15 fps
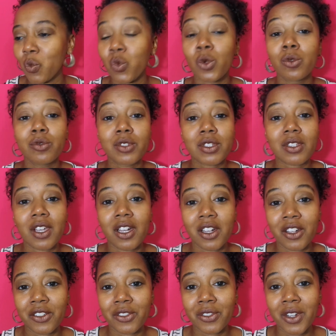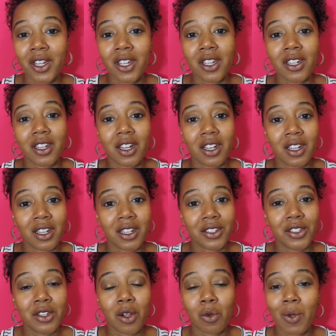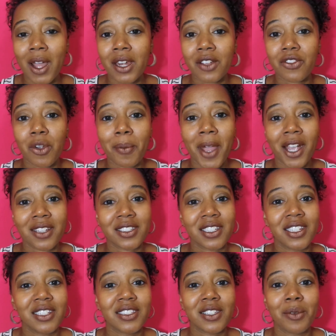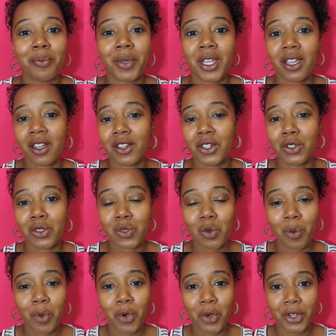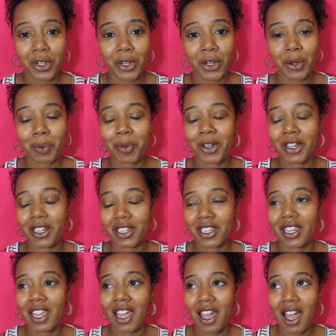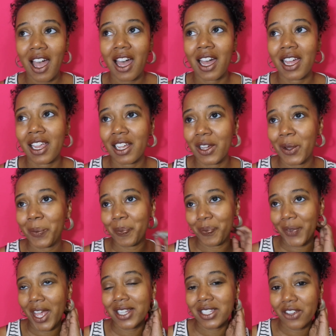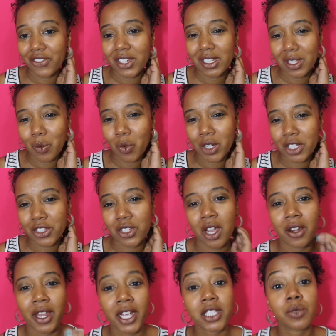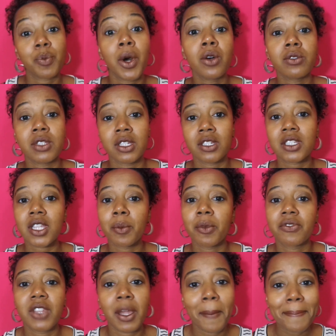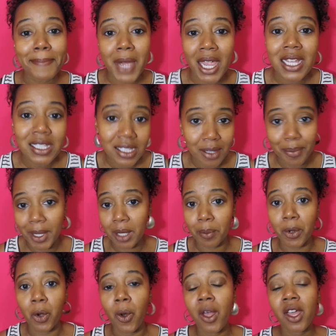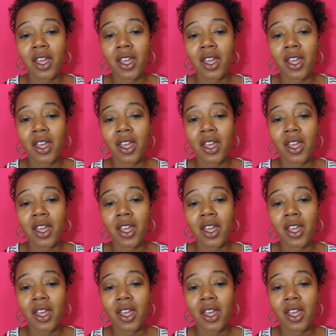roots of writing for magazines and being a news reporter. But yeah, I definitely want to start exposing some of the amazing people